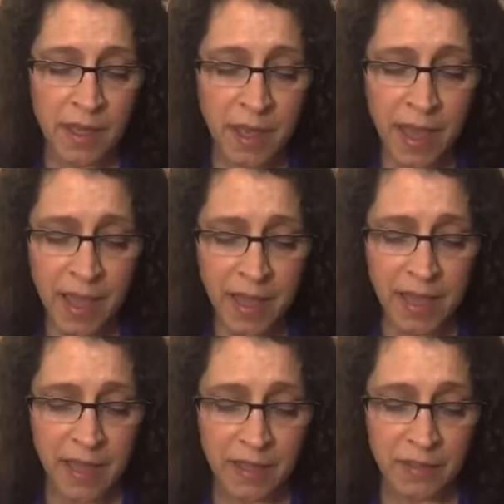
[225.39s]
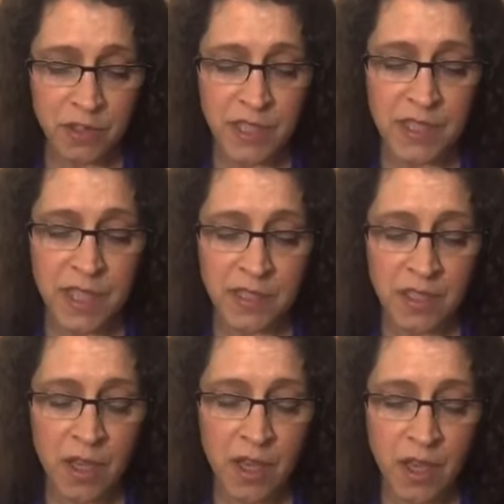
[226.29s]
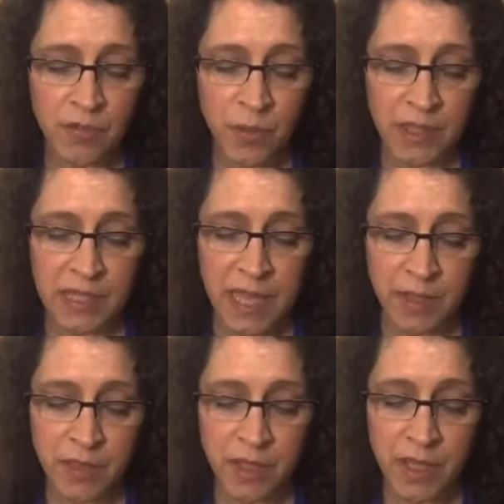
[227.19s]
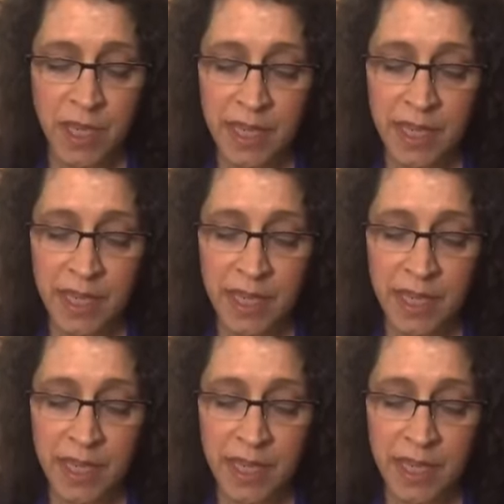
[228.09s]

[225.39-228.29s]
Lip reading: Hey, she says, her voice louder.